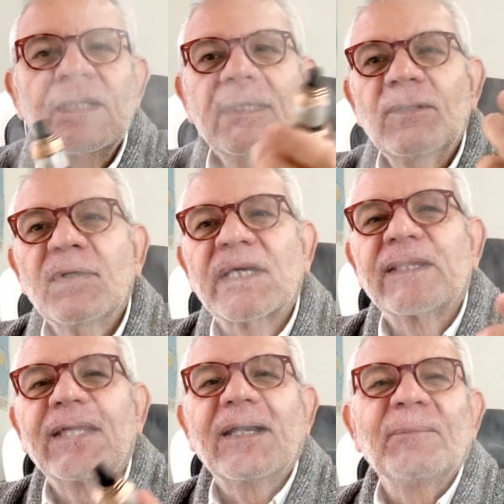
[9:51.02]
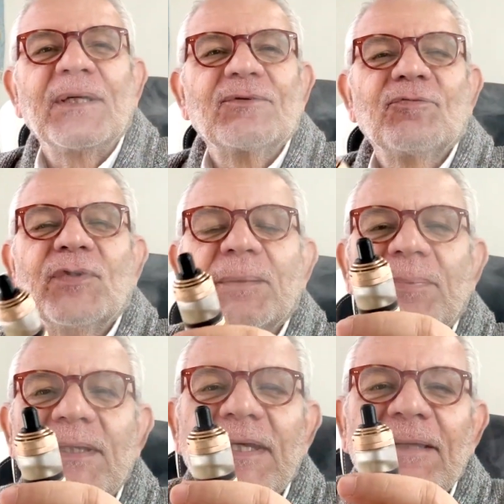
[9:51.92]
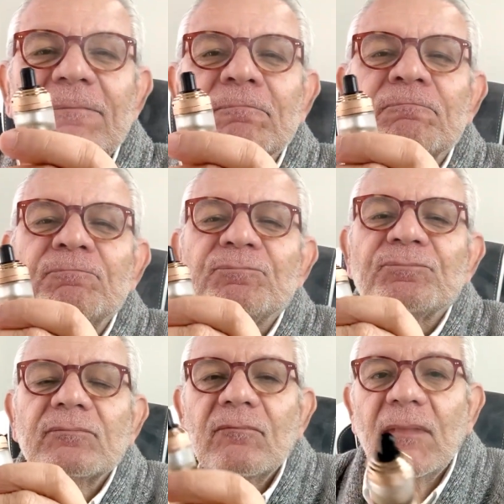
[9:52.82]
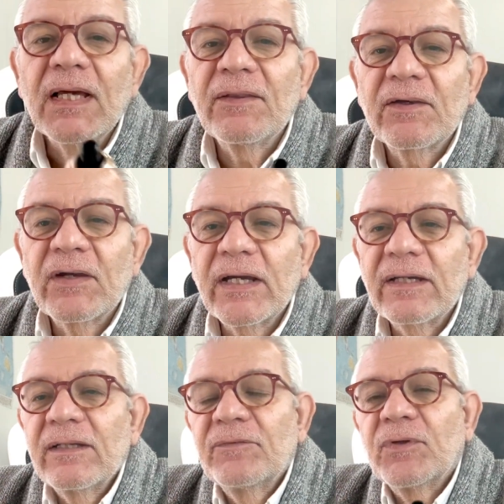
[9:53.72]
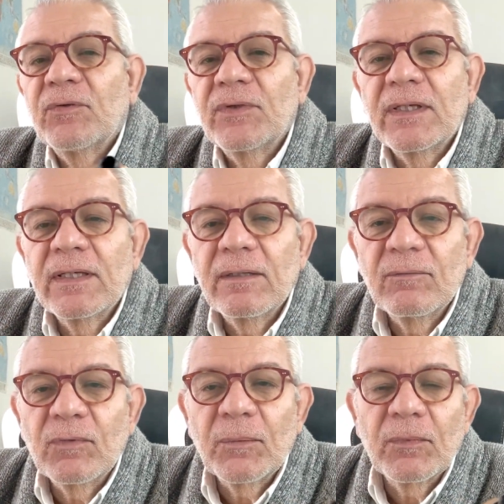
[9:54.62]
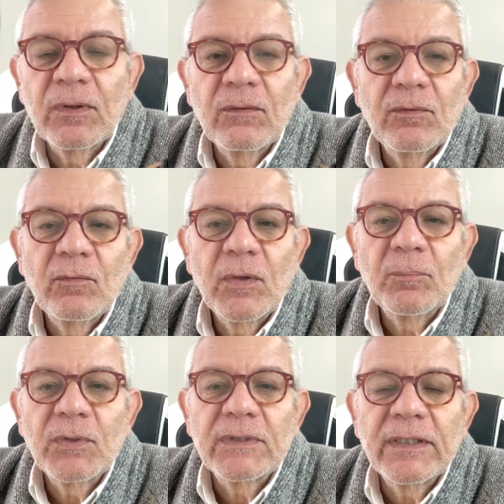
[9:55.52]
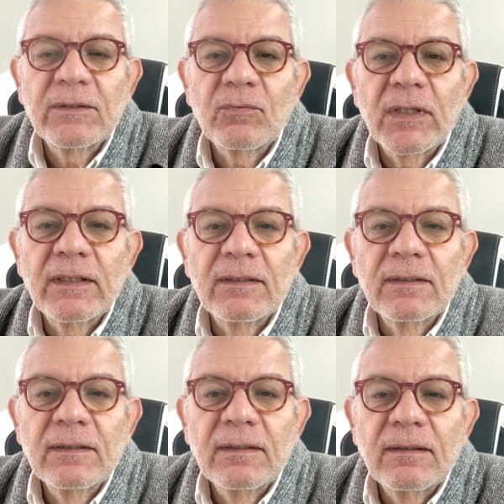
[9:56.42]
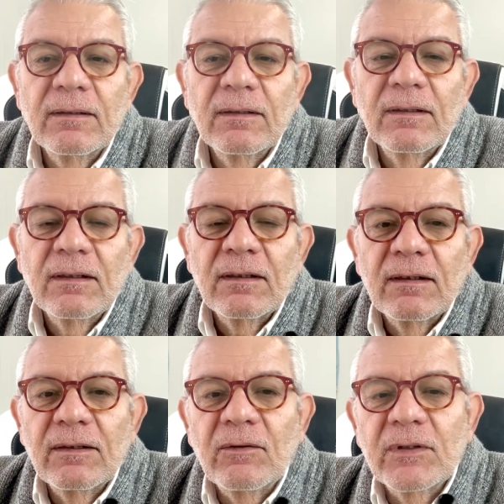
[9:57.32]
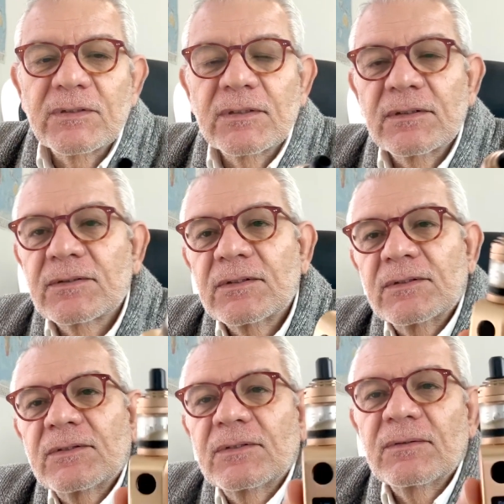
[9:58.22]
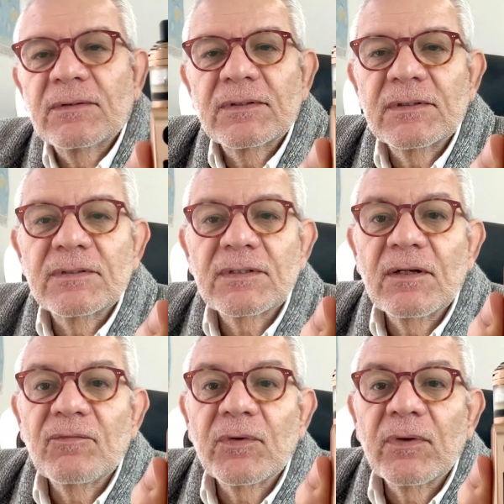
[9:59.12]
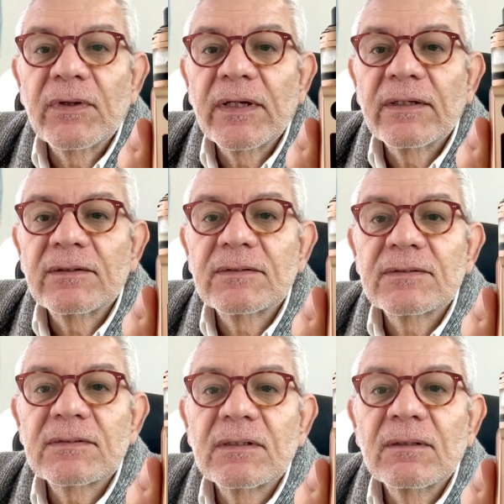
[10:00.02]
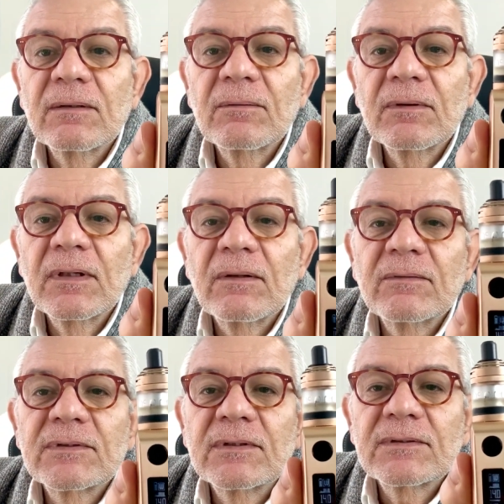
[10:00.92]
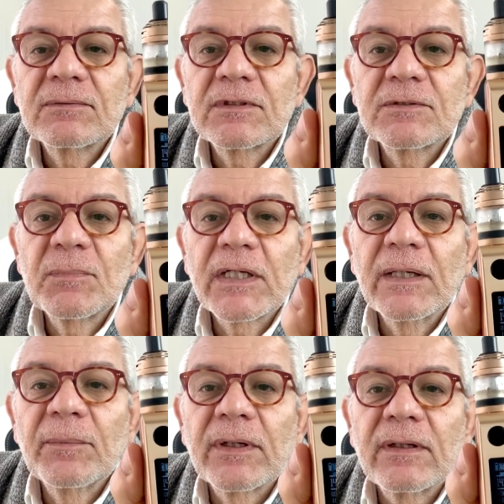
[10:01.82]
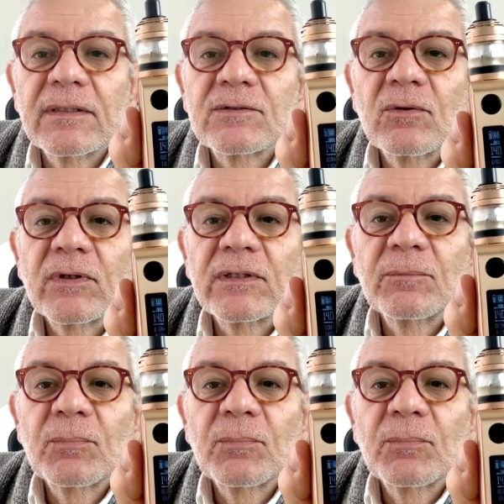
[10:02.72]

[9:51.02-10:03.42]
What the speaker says: Look at that amount of vapor there. the crackle, even on the the 1.8 one. You know, it's a lovely one. There it is. It's my camera that is not reading